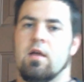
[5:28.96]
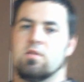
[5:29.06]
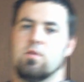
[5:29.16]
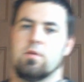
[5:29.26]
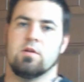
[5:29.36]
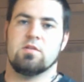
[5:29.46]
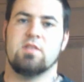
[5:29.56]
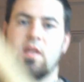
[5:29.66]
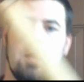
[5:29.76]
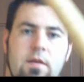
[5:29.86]
So when you're
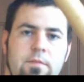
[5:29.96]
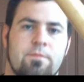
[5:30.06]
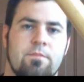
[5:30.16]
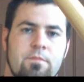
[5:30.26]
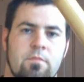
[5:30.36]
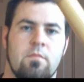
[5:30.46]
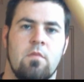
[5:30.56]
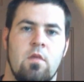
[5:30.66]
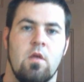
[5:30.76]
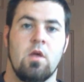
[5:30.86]
sitting,
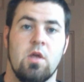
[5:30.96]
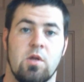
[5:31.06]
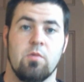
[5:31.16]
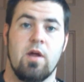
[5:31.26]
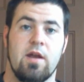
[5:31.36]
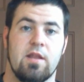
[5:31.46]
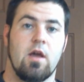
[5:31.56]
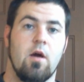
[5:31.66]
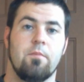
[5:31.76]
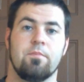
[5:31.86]
you're ready to go.